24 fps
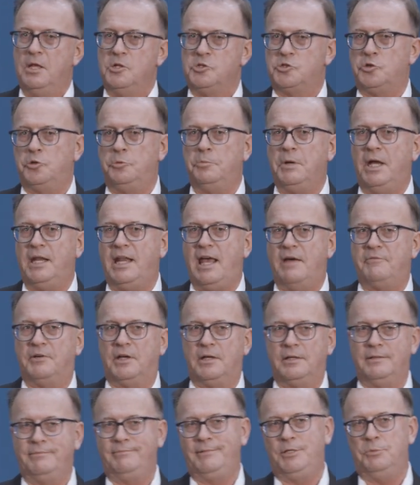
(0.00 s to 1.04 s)
So you might have
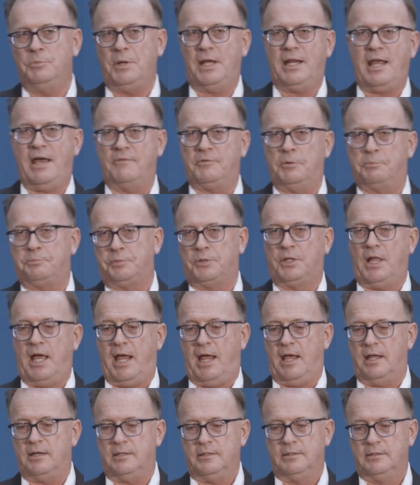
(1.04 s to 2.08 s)
a
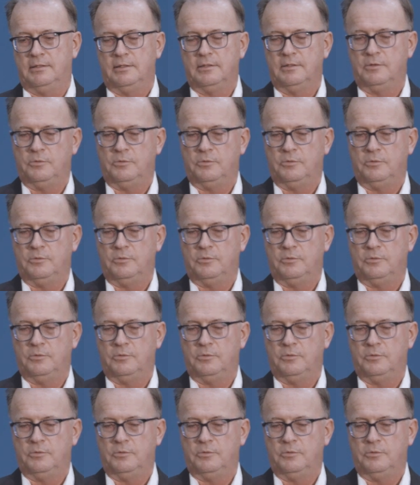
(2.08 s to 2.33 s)
plan.